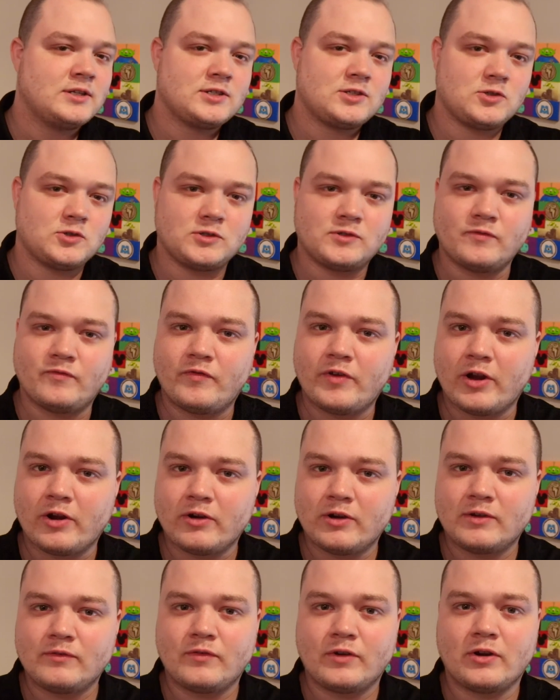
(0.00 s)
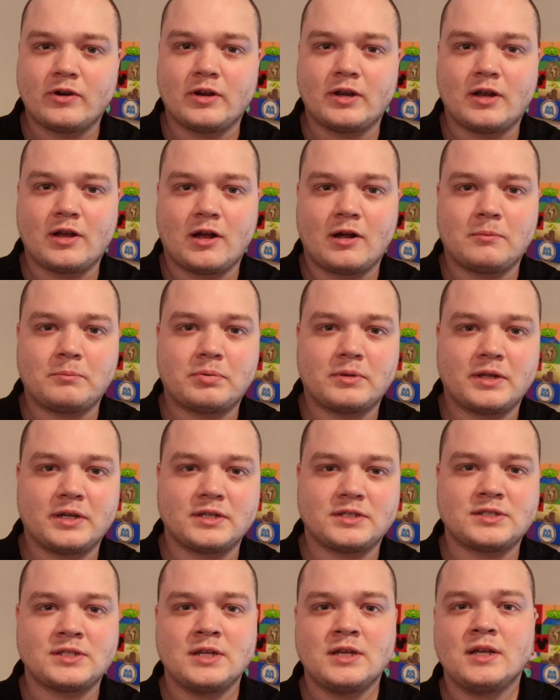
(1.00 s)
So it's a very, very
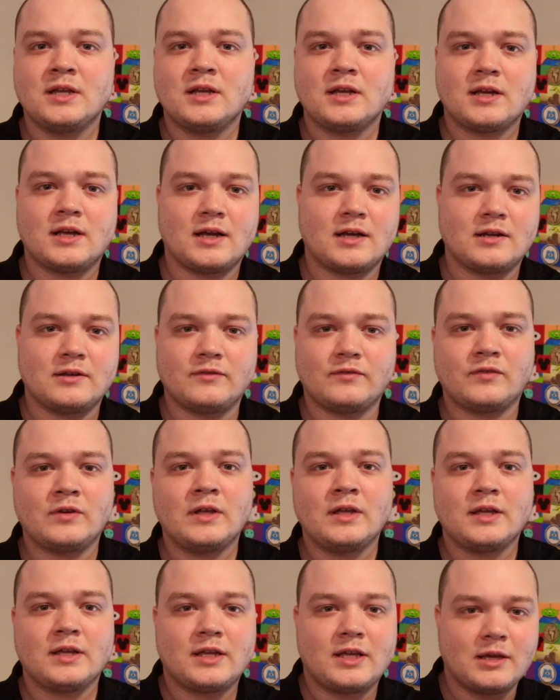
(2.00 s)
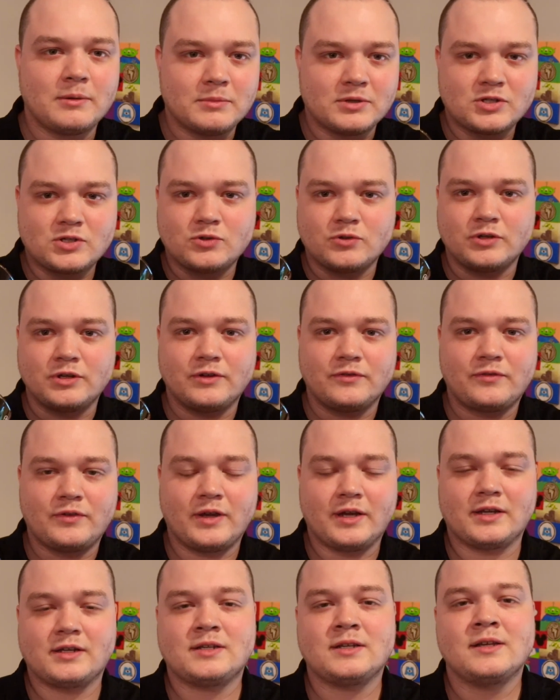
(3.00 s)
complex kind of chemistry
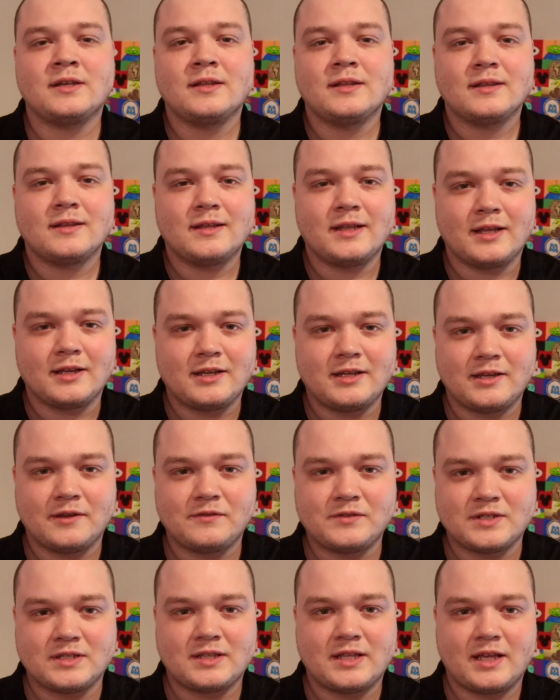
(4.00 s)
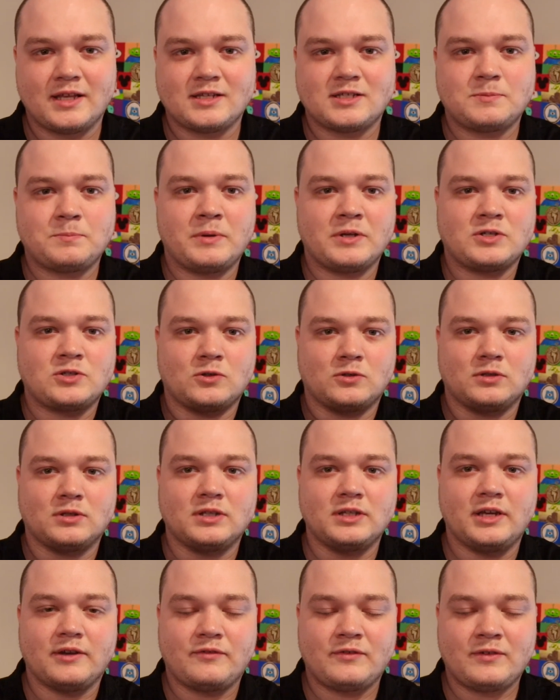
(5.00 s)
effect that gives it that special
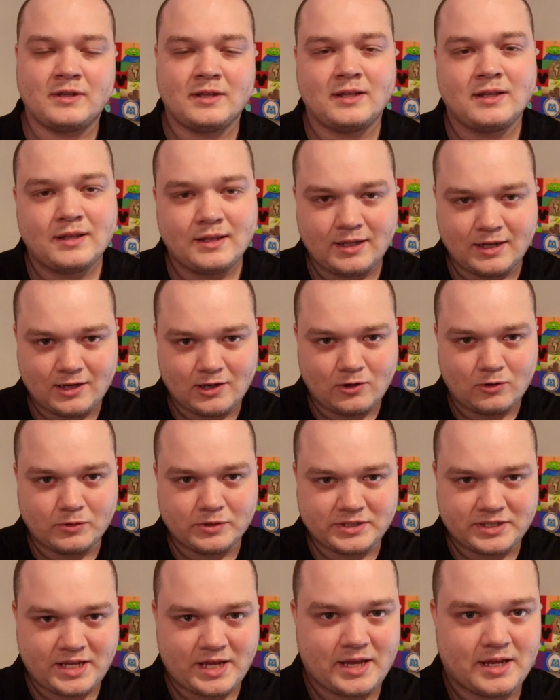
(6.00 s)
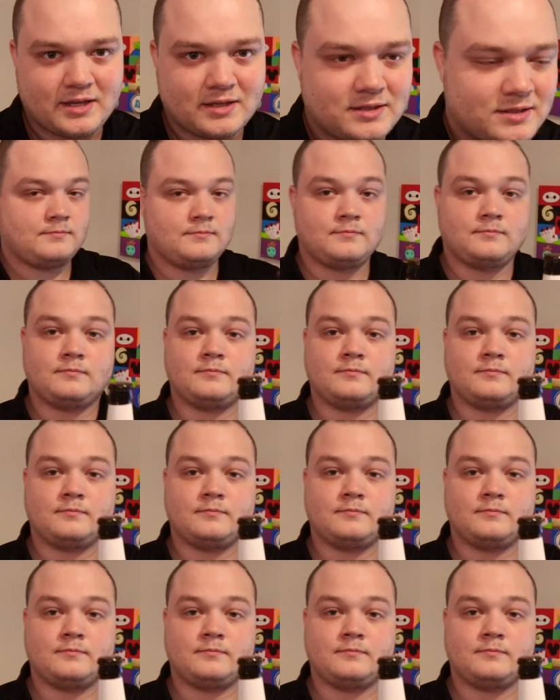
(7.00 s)
lift that it always has.